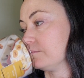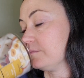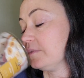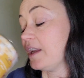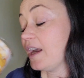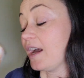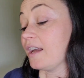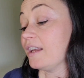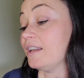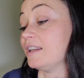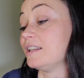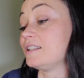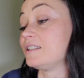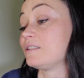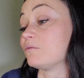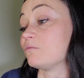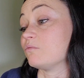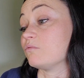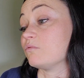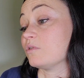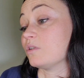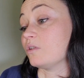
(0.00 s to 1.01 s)
Yeah, it's
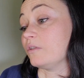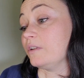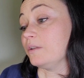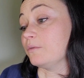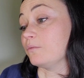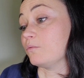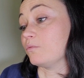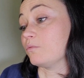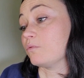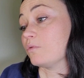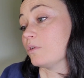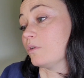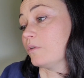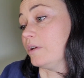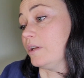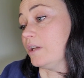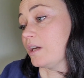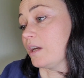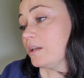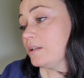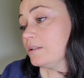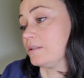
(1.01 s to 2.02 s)
really, really
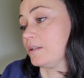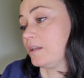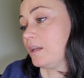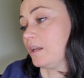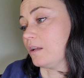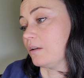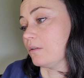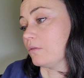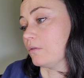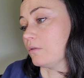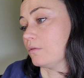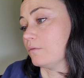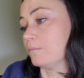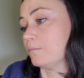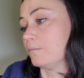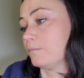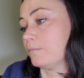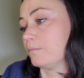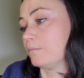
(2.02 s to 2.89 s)
nice candle.